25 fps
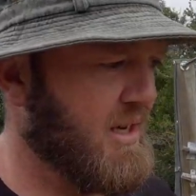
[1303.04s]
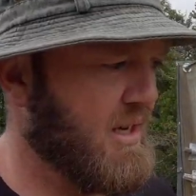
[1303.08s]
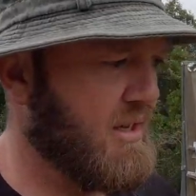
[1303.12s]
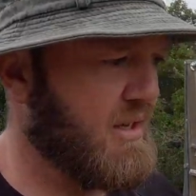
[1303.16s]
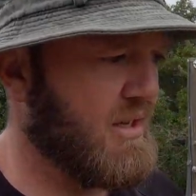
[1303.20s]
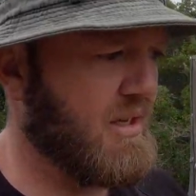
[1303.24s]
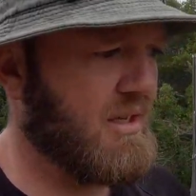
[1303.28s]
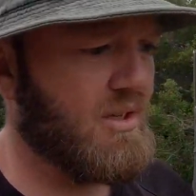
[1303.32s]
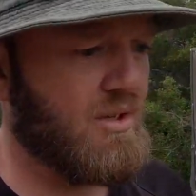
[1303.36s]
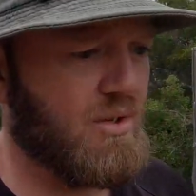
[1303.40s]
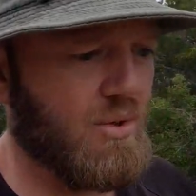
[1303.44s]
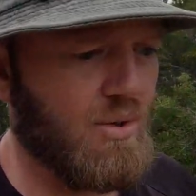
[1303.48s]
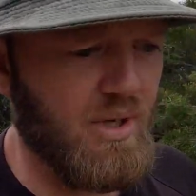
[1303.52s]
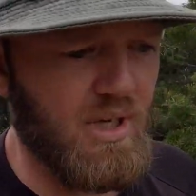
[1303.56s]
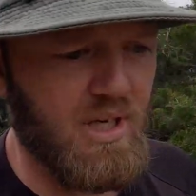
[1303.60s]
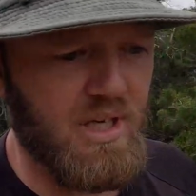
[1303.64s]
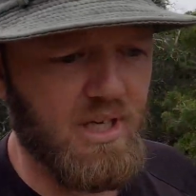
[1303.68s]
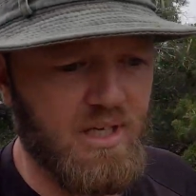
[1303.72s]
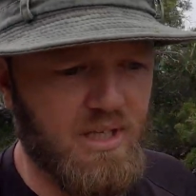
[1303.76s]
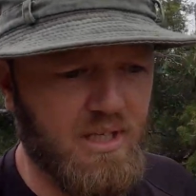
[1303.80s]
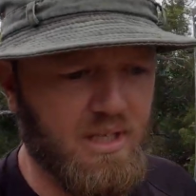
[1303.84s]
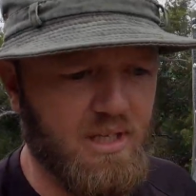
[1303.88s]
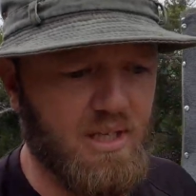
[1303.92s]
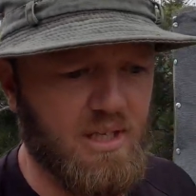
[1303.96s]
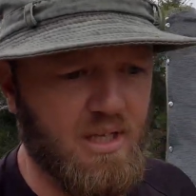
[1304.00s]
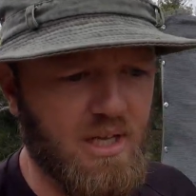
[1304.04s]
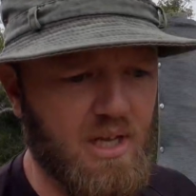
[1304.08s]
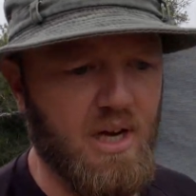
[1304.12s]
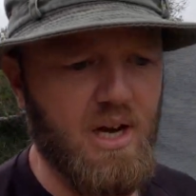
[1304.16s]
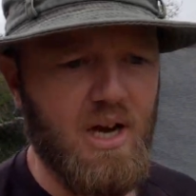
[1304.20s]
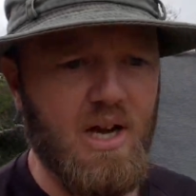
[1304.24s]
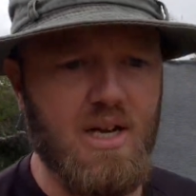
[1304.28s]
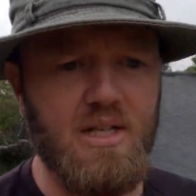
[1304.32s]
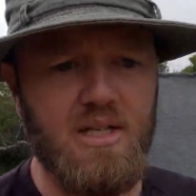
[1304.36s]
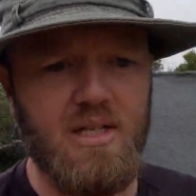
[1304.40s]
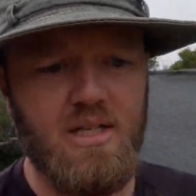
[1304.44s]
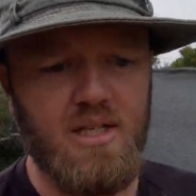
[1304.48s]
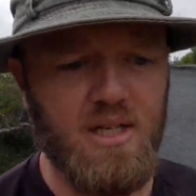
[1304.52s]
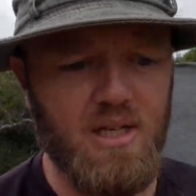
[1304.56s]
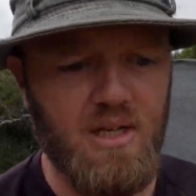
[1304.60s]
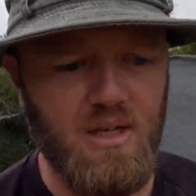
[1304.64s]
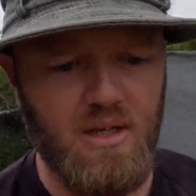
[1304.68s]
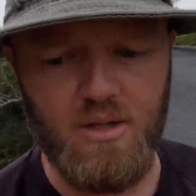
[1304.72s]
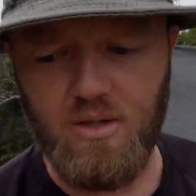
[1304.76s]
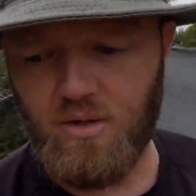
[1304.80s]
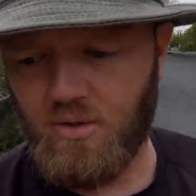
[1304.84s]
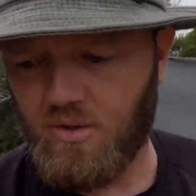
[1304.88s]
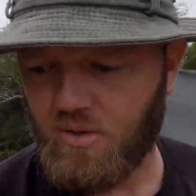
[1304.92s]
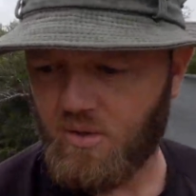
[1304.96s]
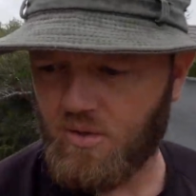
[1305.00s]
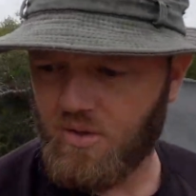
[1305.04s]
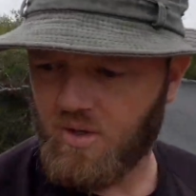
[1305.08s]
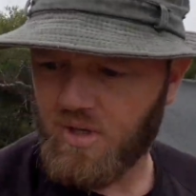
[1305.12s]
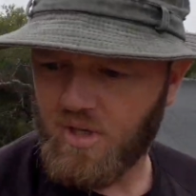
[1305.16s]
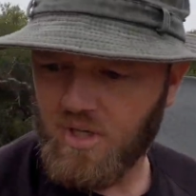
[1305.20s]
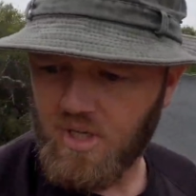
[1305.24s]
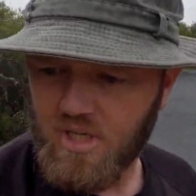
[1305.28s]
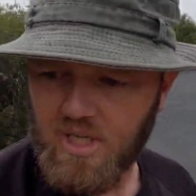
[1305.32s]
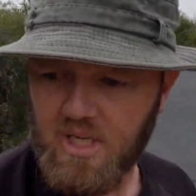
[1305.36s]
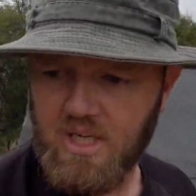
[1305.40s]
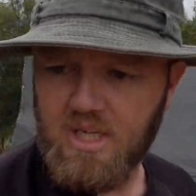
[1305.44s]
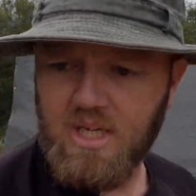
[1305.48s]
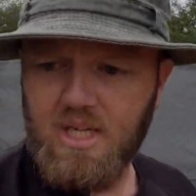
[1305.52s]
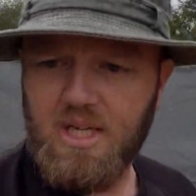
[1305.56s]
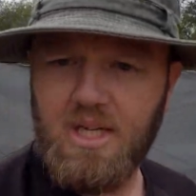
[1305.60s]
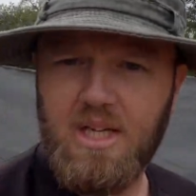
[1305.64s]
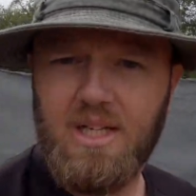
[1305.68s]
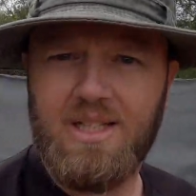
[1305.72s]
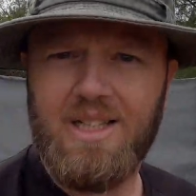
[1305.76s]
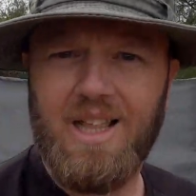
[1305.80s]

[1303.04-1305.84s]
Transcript: The toilet runs into a